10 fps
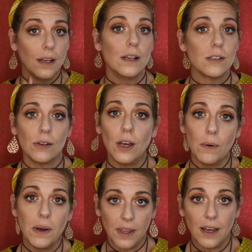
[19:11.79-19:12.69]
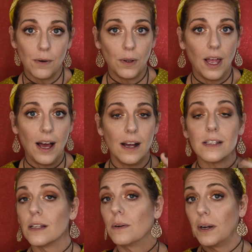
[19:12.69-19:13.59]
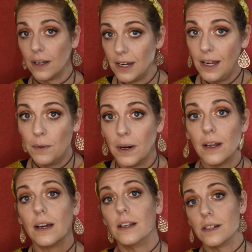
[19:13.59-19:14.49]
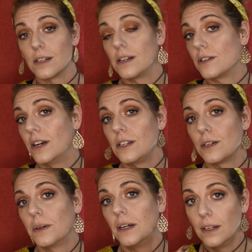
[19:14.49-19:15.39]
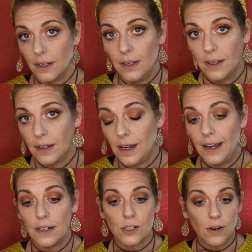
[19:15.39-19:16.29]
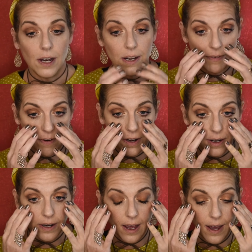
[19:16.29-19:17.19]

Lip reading: So I know where they all are, so that when I need one, I can just go straight to it and try a different